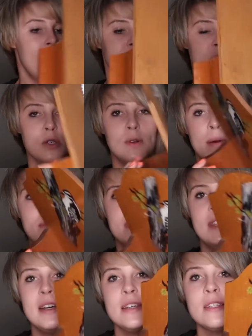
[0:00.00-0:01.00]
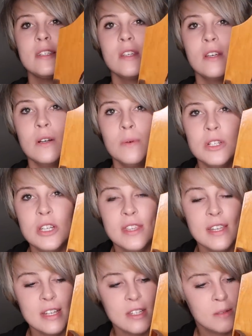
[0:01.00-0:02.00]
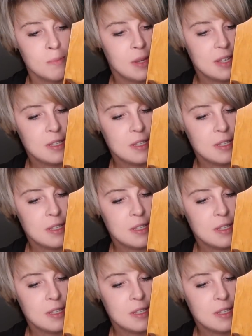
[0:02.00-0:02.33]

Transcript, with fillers: I also grabbed this, which I think is